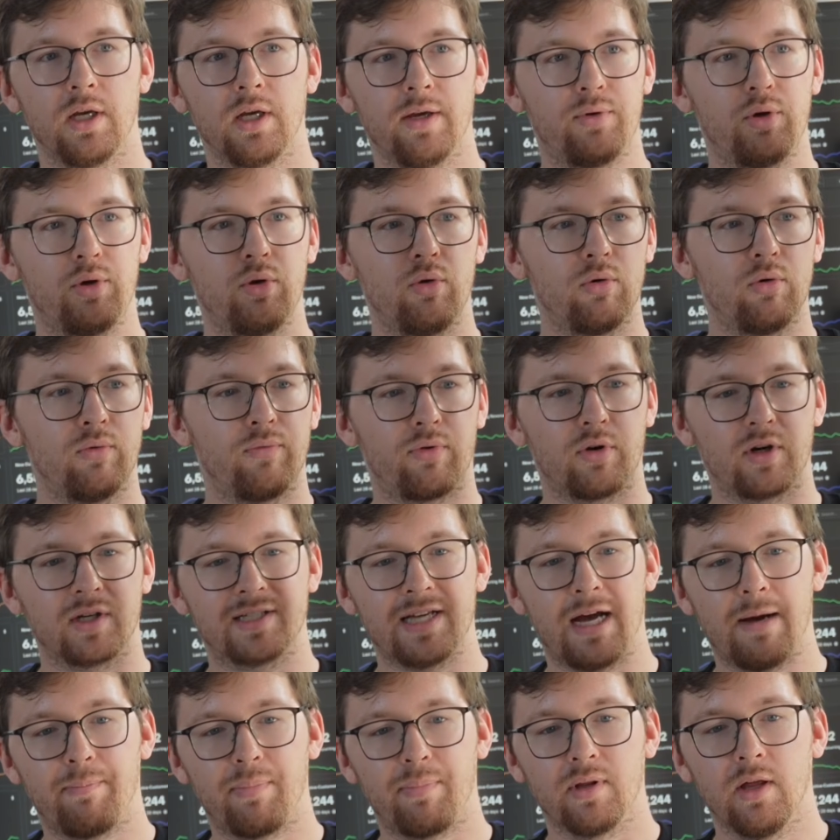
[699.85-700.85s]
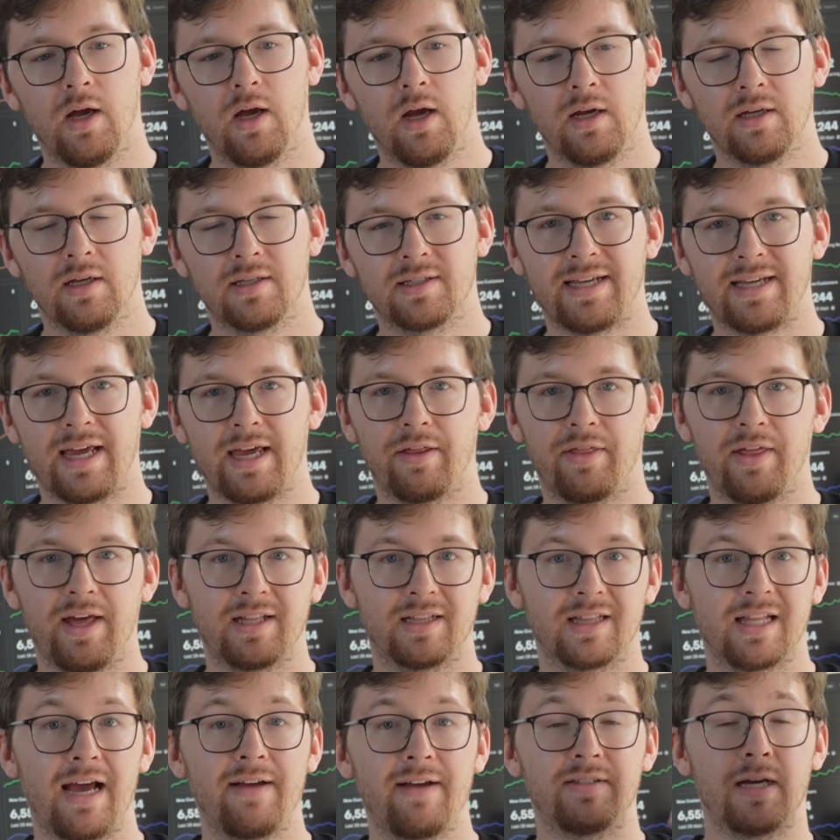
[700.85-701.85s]
If you, for example, say
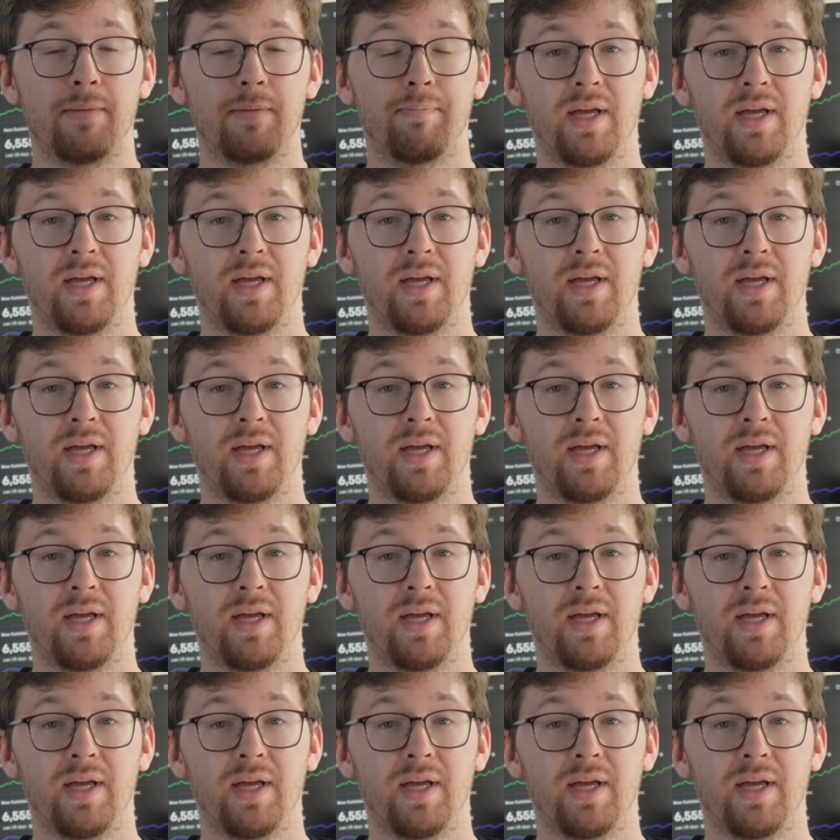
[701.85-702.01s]
that lifetime